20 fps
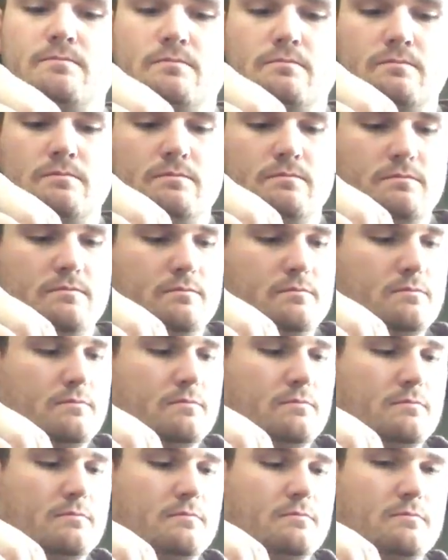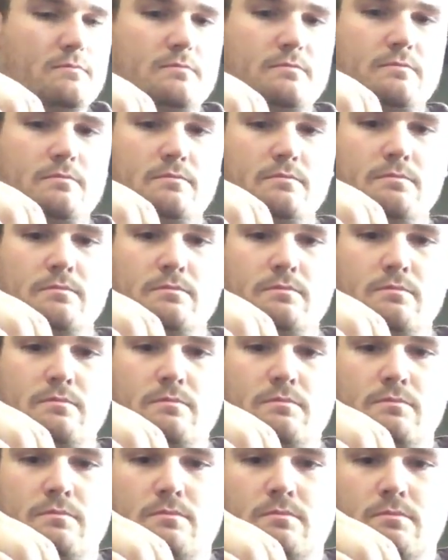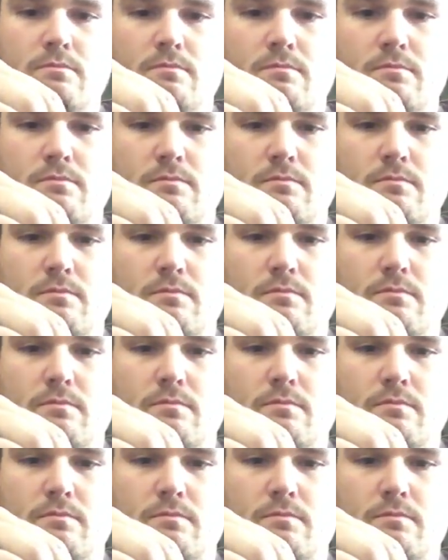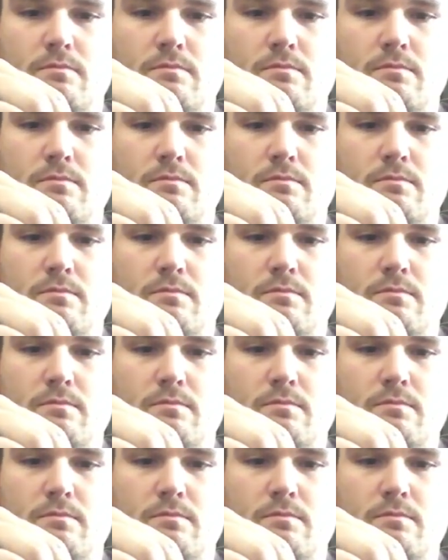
(no one is talking)